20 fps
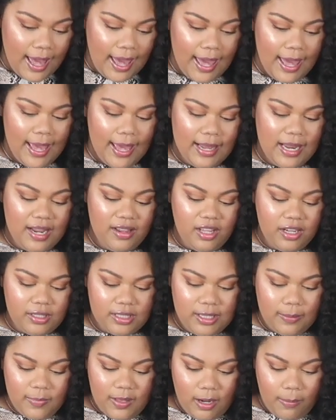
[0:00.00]
And
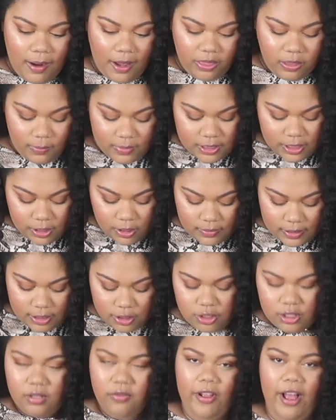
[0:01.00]
there's something about the material
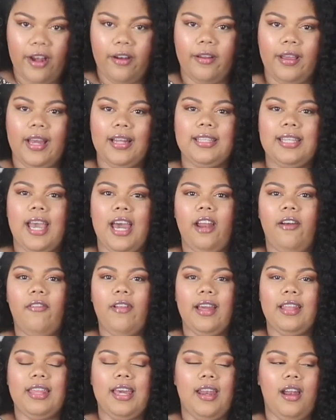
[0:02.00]
that's just flattering. It's kind of
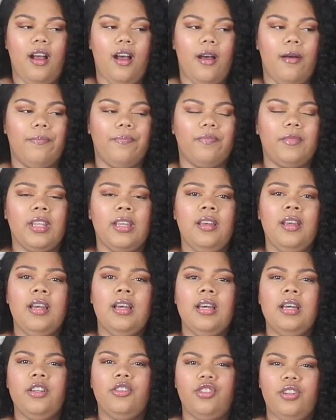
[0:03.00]
like that
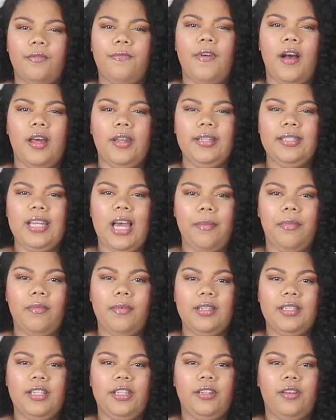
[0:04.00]
chiffon-y type of
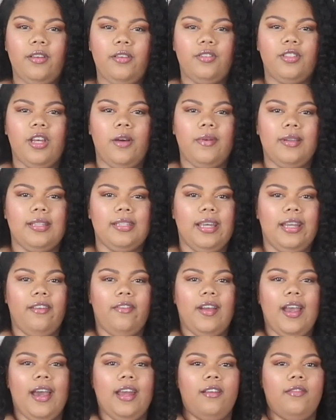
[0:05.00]
material. So instead
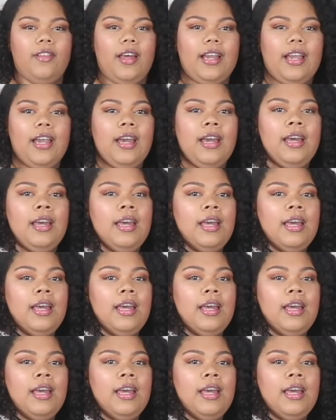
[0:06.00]
of kind of like